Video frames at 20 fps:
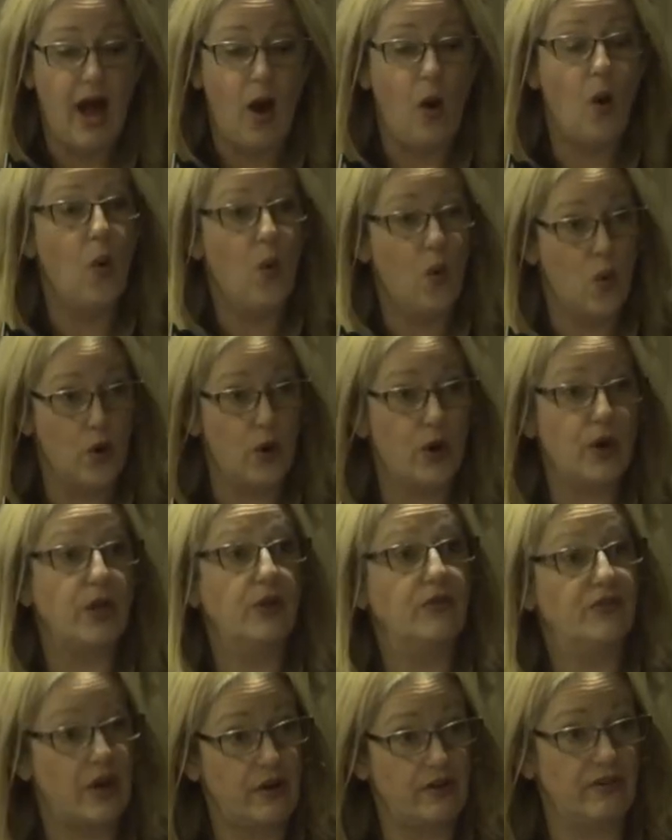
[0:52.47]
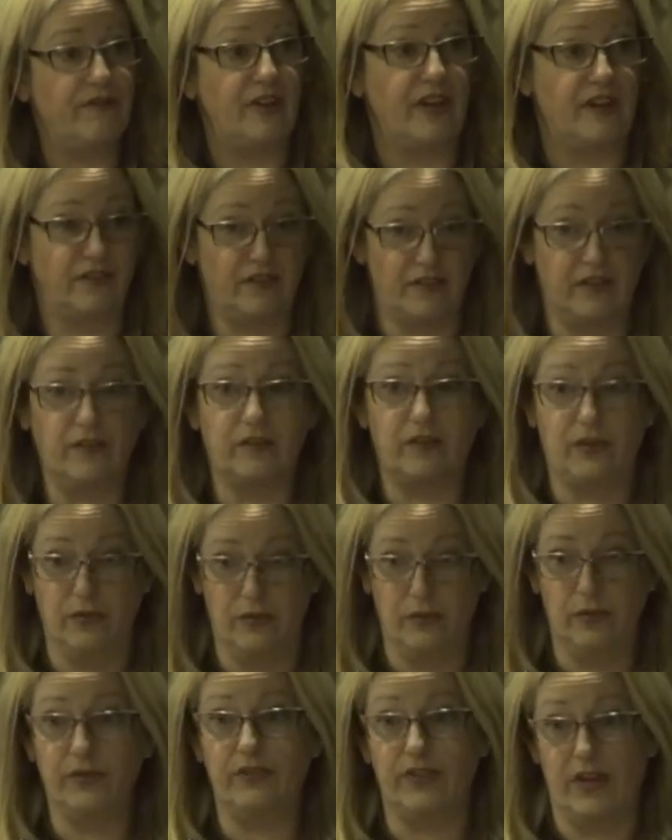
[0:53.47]
Or you don't fix it in
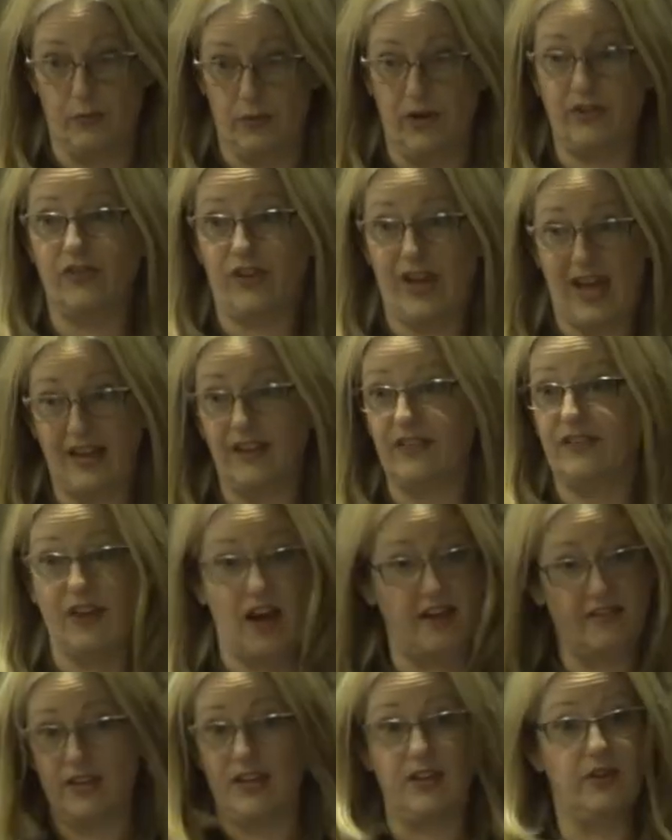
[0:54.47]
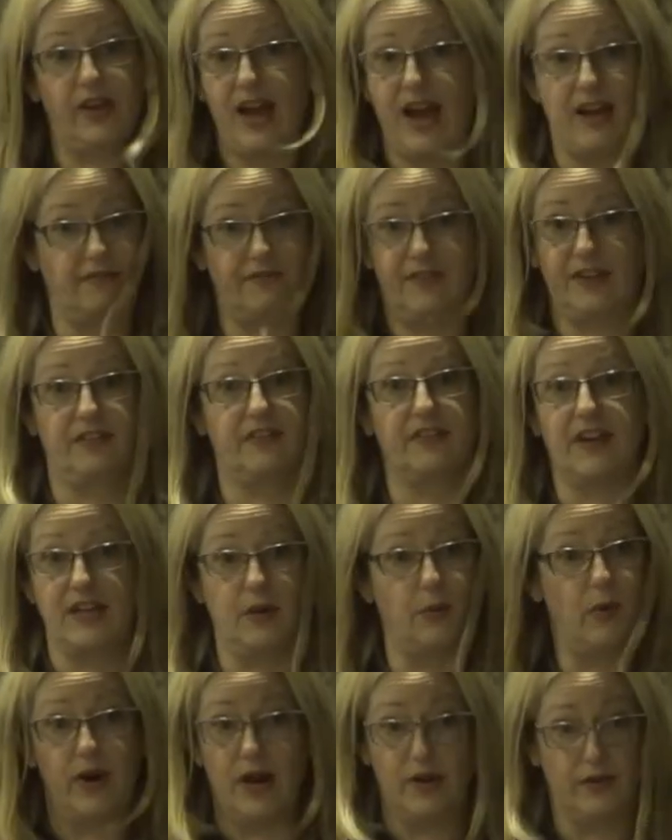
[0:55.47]
schools, in which case I think you can't fix it
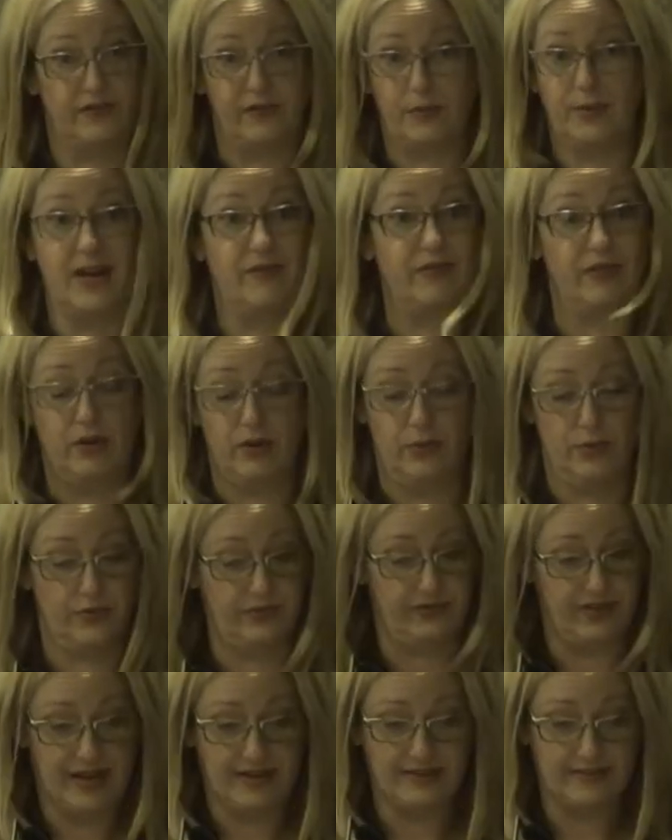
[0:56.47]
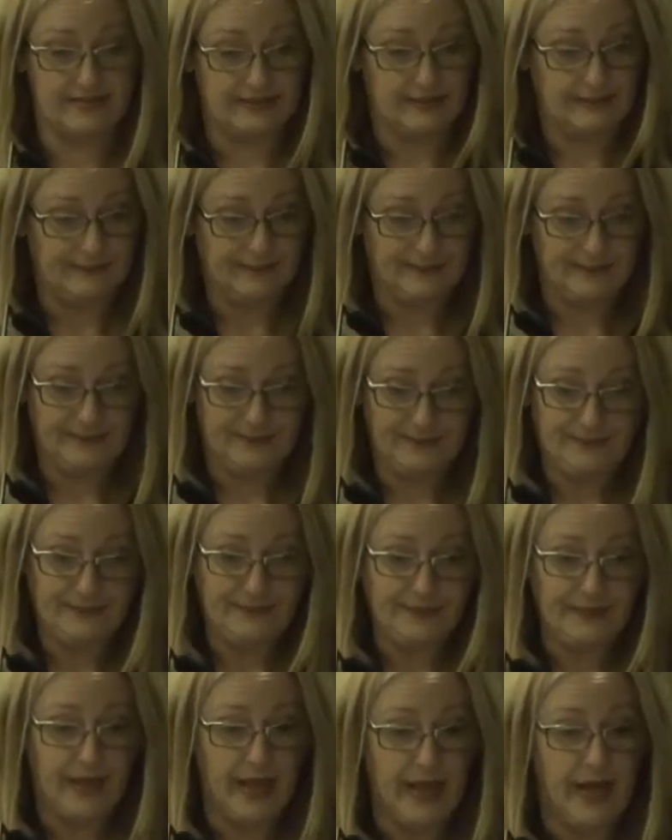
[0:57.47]
anywhere else, whatever the law says. Yeah.
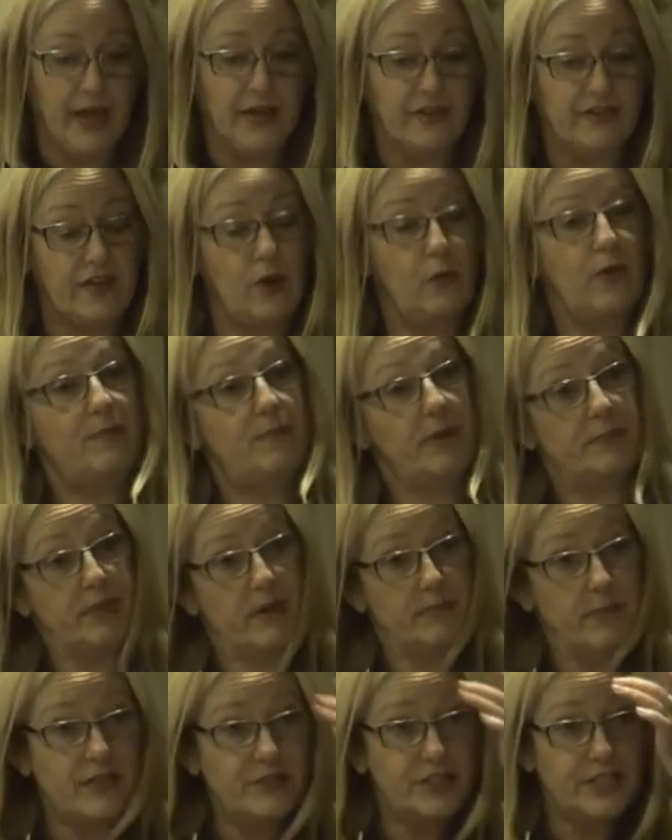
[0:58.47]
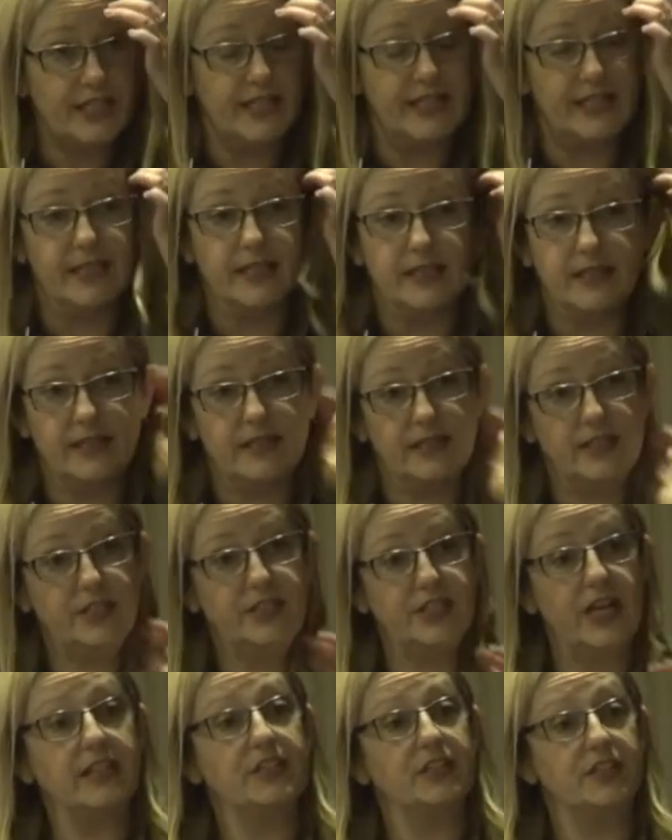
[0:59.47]
So we've been promoting
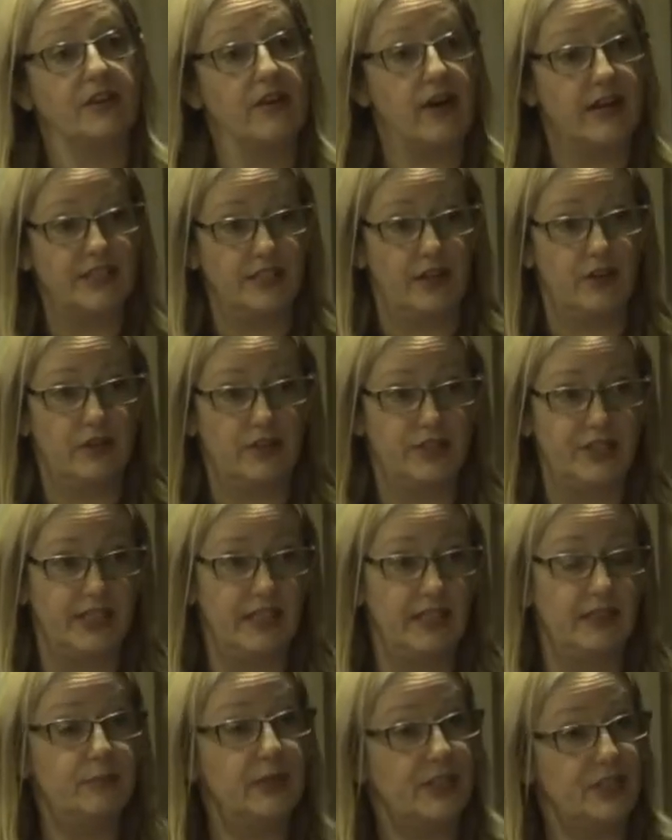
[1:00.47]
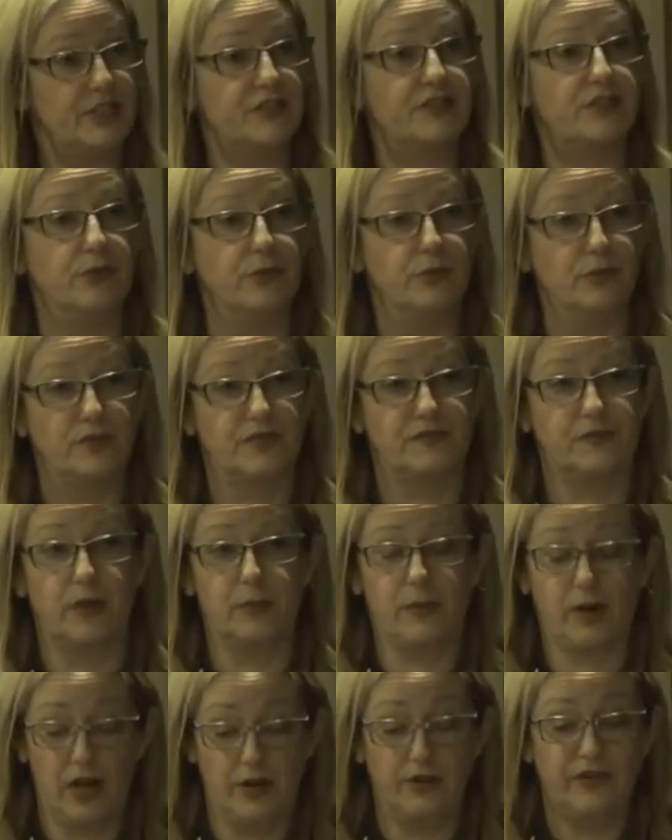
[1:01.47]
gender ideology in British schools for
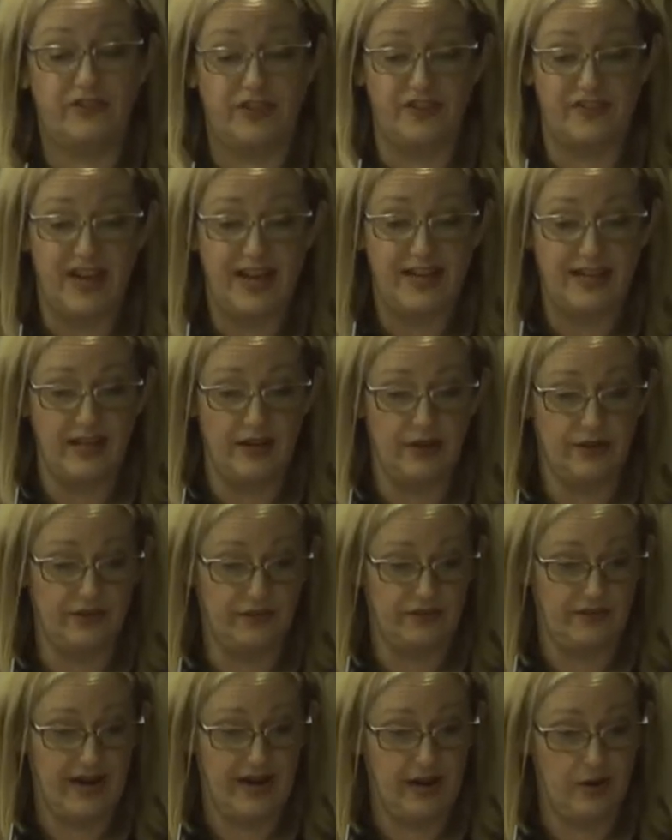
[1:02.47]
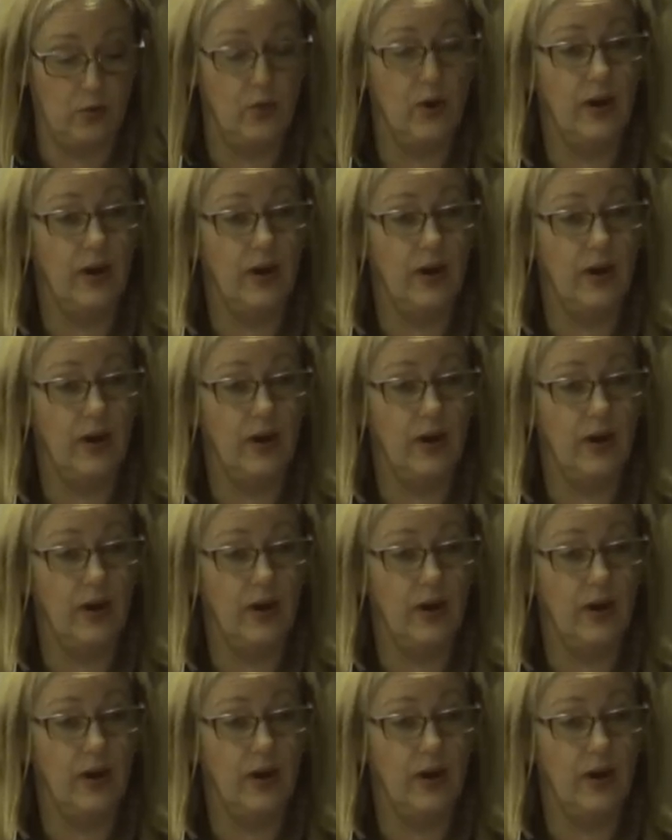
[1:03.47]
close to 10 years now.